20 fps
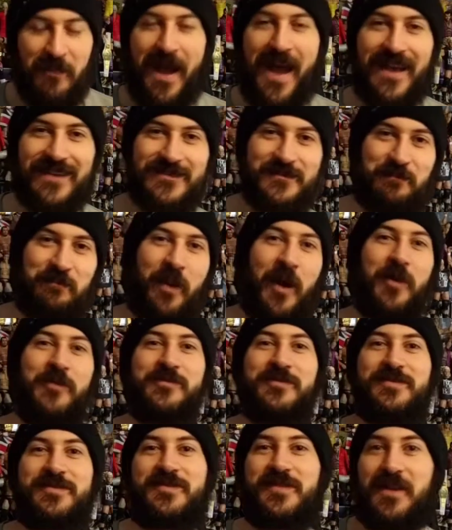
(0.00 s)
As a
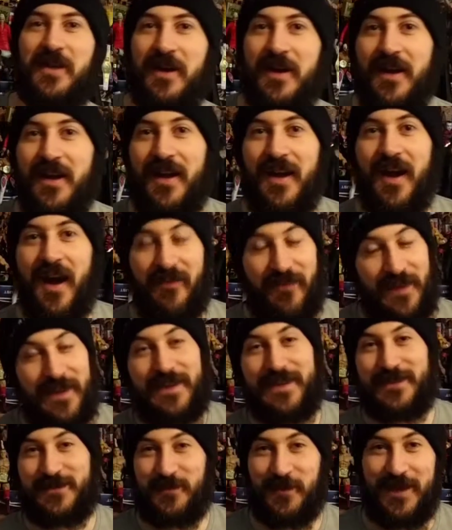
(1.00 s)
poster, I
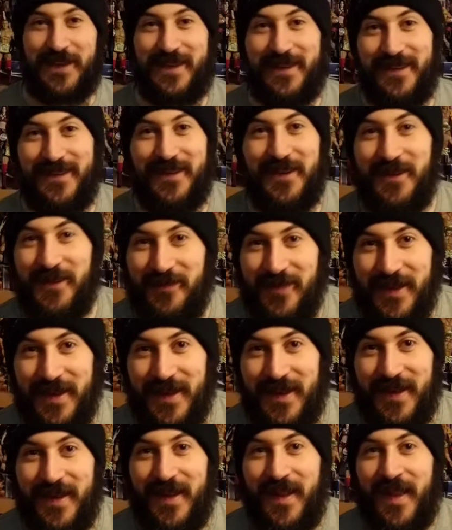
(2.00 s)
think it's wicked. I love
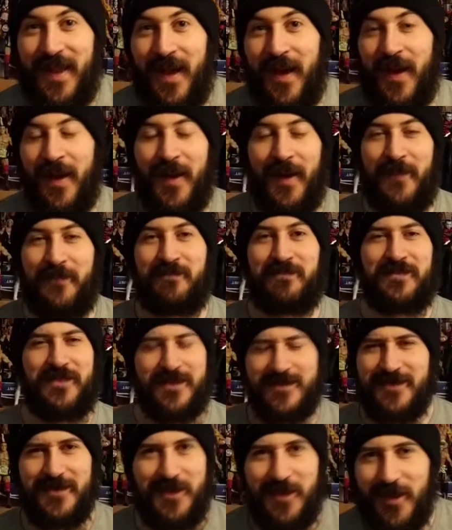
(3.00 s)
it. Um,
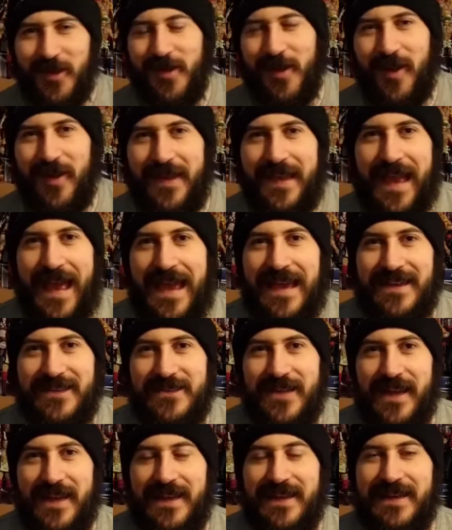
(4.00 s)
doesn't look like
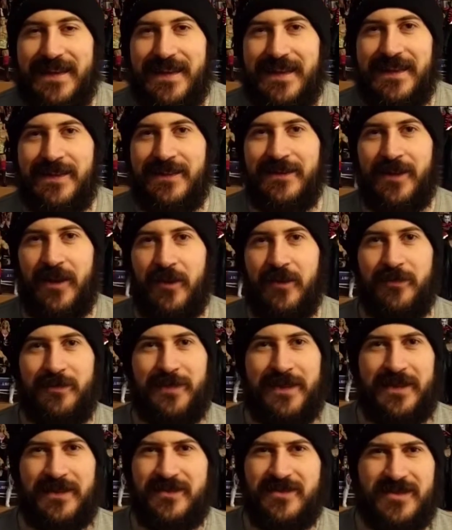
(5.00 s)
AJ Lee. You know, I
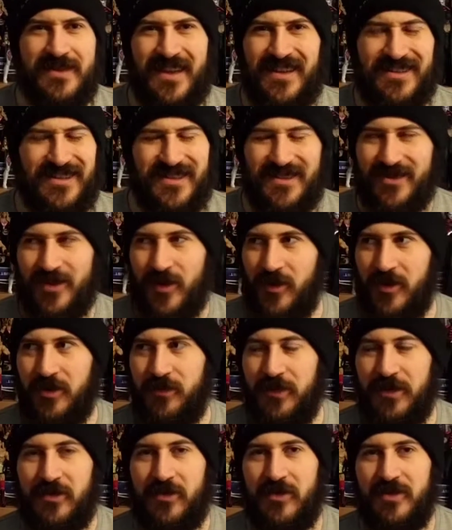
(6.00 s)
mean, she's not
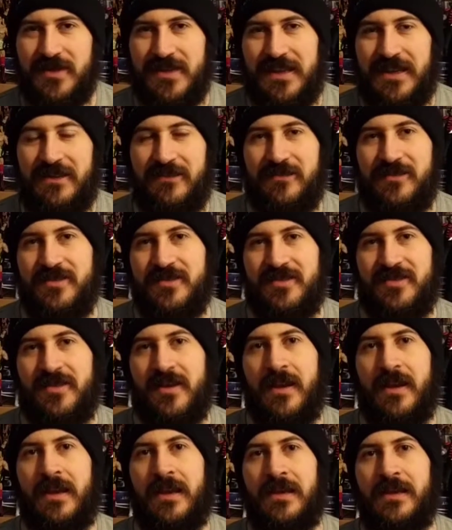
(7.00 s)
coming across here as
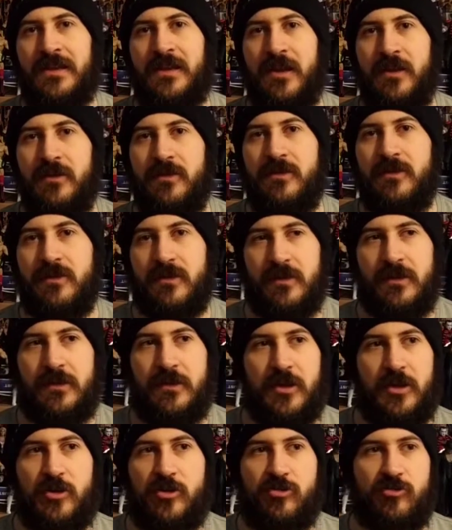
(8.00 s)
you know
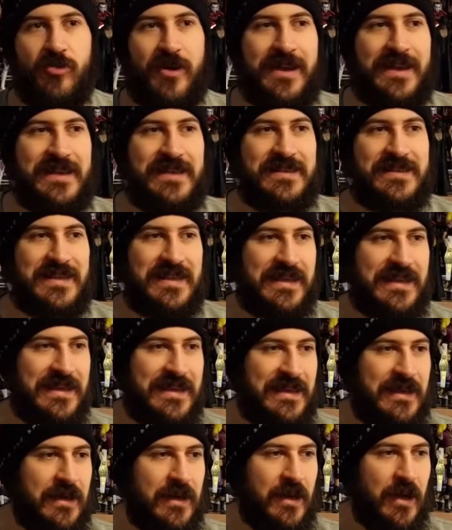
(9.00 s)
the
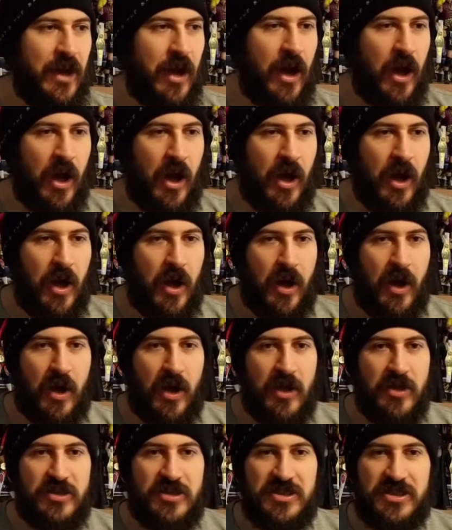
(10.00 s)
crazy
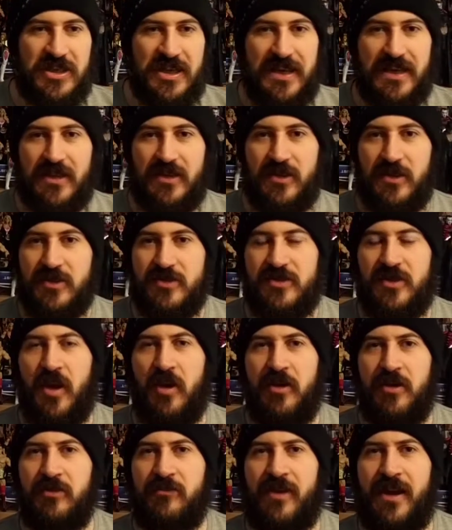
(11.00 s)
uh, chick that's
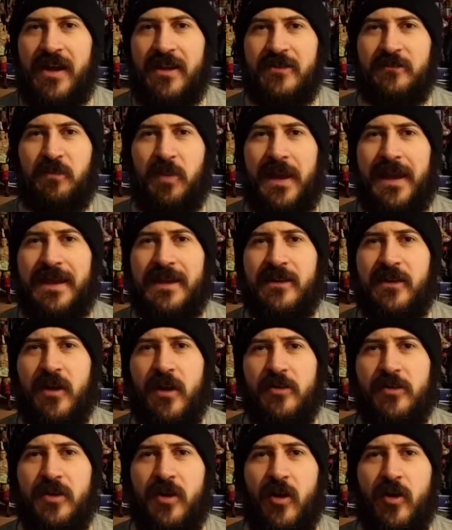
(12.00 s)
going around and playing a
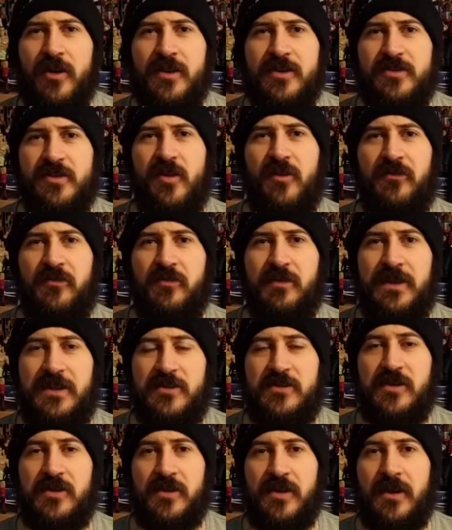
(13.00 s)
load of guys off from
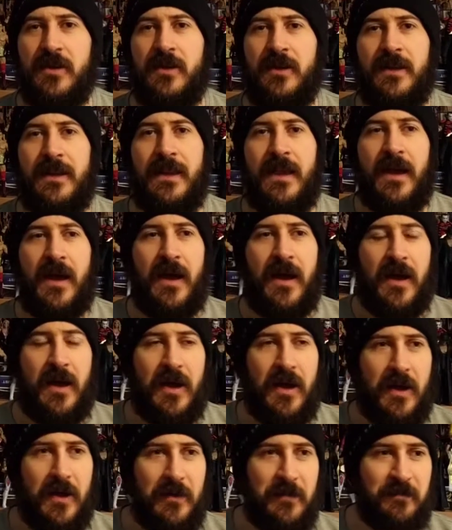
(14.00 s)
each other.
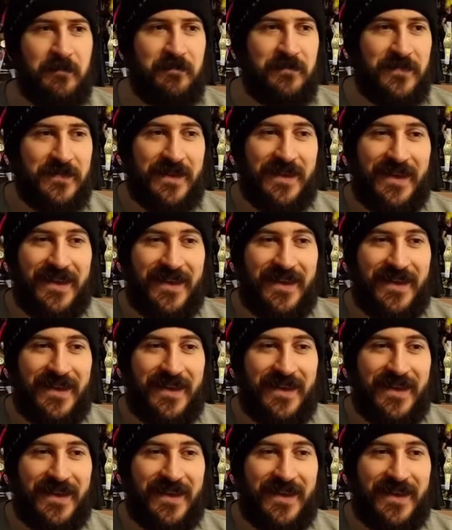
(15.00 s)
Um,